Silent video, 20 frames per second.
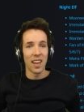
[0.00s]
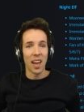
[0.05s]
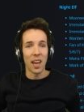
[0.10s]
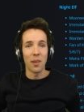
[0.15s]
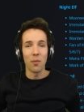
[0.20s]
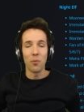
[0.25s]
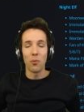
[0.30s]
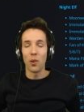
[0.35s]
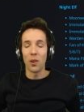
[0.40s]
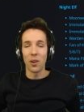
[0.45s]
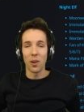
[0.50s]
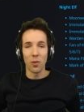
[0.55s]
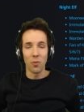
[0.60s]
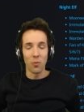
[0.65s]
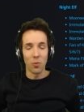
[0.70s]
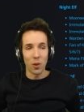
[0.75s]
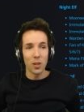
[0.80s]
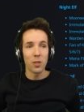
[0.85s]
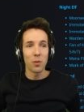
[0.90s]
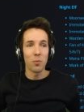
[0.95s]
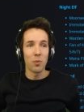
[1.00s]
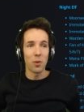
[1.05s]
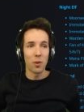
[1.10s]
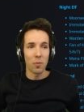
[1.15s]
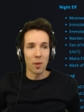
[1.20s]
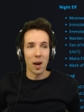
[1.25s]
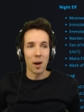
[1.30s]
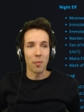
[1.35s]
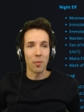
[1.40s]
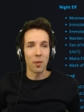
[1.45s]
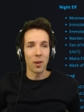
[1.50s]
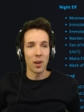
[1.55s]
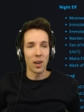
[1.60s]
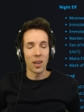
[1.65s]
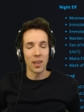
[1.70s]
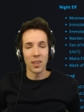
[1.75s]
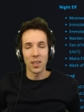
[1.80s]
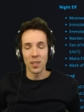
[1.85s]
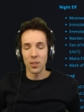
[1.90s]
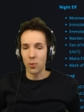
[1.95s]
and Warden was more popular,
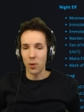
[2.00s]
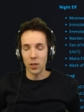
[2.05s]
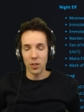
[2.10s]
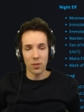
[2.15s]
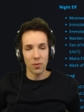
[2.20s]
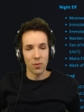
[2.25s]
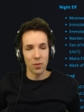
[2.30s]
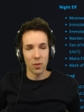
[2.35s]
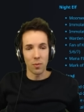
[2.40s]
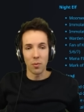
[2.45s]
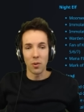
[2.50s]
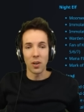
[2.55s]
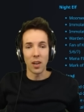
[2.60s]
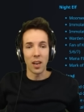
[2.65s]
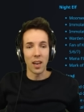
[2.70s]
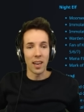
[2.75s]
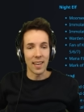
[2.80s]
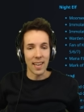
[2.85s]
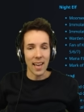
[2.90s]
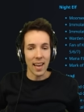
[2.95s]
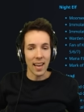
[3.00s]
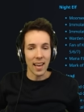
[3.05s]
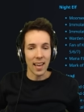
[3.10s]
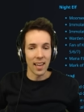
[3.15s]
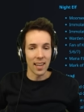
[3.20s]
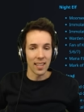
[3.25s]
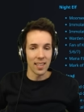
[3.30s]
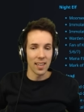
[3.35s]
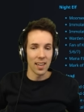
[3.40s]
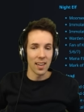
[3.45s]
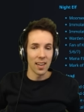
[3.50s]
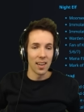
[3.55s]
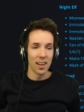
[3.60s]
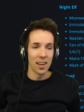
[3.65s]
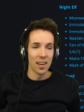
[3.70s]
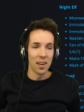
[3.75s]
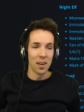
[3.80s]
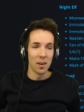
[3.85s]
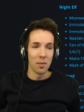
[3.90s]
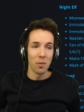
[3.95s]
and this was for more than a decade.
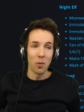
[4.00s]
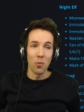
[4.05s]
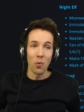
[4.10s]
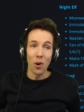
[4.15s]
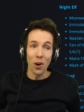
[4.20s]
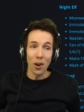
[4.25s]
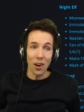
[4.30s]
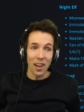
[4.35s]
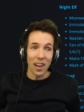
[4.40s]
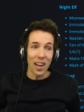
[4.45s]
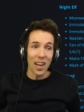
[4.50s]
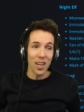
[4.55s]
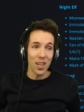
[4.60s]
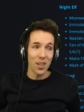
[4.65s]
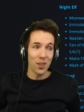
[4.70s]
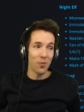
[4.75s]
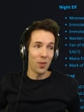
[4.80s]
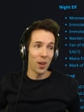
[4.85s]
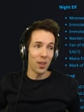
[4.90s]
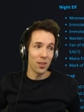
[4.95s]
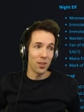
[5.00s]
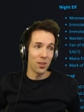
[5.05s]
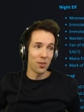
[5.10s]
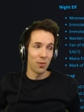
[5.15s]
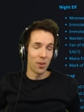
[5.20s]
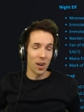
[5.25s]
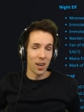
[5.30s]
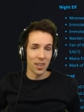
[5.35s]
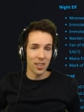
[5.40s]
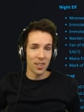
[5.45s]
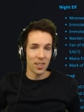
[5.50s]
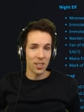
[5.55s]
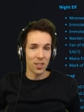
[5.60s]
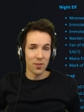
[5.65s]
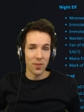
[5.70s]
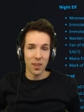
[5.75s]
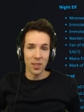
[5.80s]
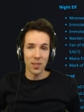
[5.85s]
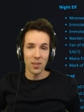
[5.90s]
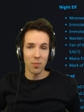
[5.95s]
But Warden is fun to watch,
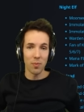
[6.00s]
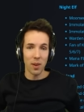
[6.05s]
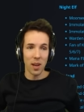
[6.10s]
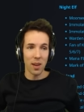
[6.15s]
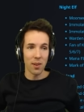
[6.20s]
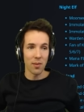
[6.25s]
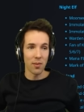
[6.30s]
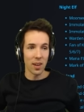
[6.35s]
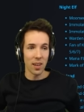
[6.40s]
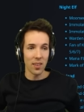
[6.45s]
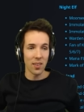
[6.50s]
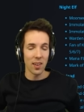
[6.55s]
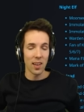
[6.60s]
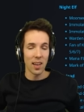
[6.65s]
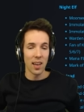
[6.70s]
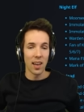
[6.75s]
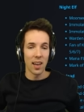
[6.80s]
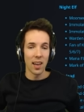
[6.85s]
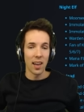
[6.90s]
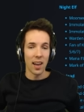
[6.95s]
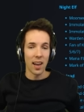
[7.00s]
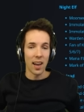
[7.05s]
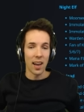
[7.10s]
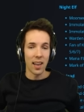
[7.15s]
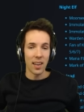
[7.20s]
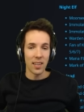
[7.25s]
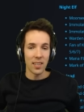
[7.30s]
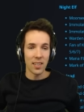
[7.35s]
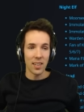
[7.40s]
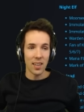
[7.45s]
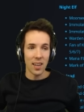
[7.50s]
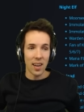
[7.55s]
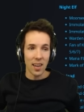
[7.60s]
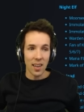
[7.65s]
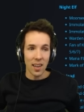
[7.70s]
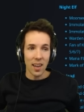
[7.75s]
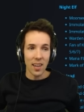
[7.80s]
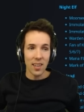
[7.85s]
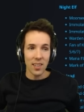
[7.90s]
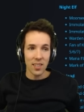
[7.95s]
it's fun to play with, and it's
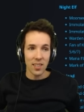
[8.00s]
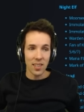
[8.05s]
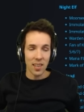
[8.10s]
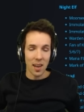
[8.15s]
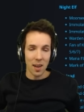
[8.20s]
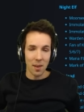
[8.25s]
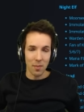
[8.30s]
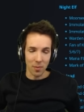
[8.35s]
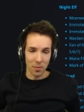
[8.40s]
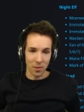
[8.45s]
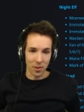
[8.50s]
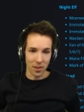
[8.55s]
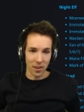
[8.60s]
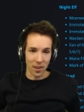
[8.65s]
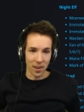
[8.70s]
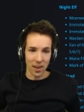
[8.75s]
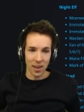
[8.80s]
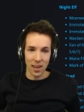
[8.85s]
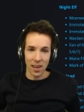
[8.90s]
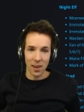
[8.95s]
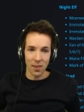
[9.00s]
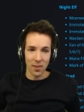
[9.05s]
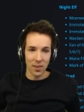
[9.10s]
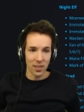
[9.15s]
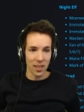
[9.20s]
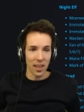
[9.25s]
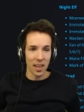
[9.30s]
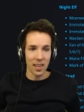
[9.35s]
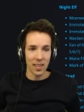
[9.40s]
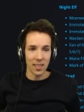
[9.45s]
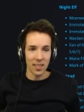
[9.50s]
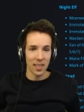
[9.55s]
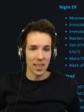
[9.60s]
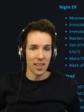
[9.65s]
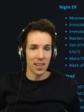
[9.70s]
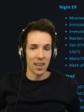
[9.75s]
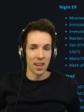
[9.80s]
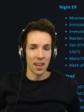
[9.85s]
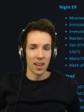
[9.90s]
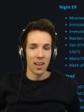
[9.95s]
not unstoppable. There are counters against
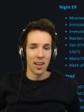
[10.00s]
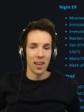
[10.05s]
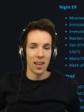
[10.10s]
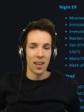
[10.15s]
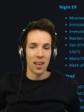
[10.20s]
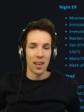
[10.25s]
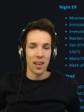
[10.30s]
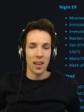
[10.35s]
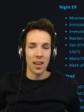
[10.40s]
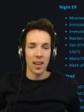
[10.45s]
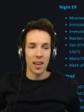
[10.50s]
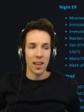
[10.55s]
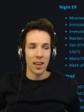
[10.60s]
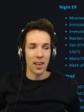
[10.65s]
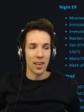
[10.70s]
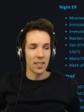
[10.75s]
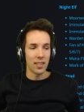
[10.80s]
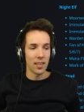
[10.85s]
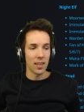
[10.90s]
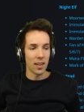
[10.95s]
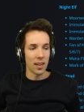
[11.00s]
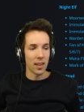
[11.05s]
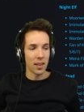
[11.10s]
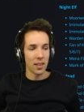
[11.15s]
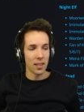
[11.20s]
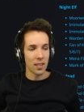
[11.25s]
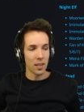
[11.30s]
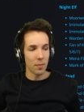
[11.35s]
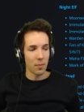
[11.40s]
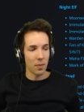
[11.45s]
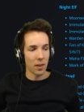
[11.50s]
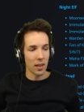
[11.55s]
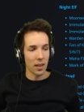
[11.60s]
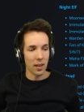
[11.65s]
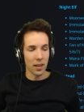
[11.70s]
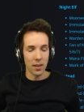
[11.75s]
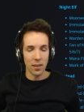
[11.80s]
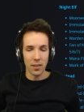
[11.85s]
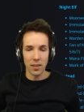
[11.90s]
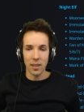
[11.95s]
it. It is uh, something a
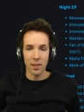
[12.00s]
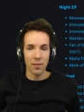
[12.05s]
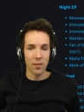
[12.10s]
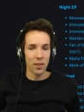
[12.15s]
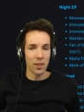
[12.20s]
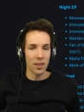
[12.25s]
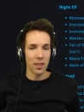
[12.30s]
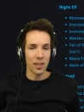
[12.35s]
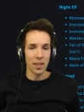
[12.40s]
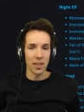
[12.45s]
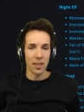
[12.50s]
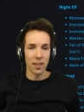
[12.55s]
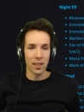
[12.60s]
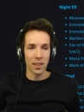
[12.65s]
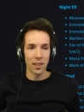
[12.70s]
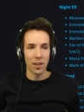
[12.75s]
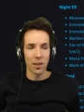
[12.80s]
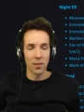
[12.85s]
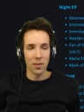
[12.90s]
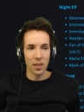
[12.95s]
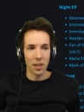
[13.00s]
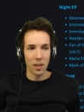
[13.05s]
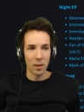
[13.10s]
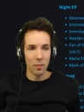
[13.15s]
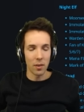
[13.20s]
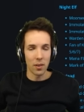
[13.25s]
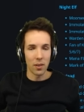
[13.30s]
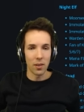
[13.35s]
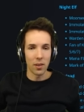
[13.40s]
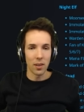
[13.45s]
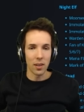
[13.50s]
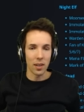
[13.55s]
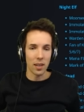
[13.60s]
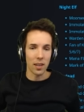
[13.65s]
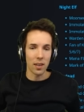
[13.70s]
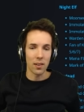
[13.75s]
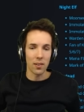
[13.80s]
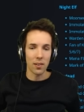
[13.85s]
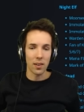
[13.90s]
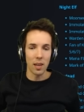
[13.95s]
little different than you know demon or or